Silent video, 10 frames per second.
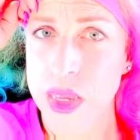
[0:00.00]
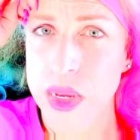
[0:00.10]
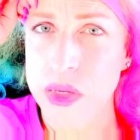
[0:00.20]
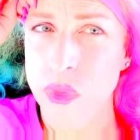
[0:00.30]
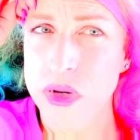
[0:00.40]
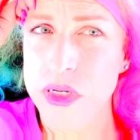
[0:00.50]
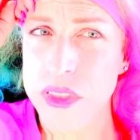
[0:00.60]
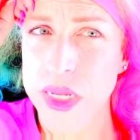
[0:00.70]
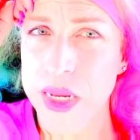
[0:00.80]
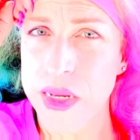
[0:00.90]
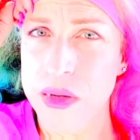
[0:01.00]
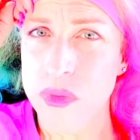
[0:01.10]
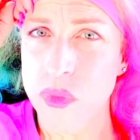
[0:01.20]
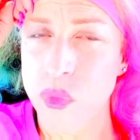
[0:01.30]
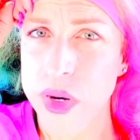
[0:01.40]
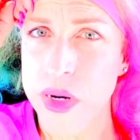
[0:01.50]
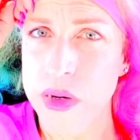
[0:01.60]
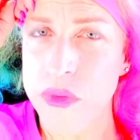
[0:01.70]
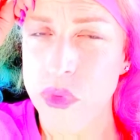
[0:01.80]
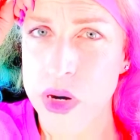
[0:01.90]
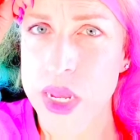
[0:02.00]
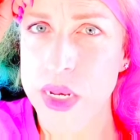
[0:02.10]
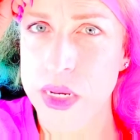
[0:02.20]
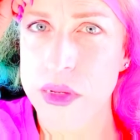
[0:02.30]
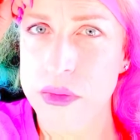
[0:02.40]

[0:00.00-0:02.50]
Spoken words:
And you understand where we're headed.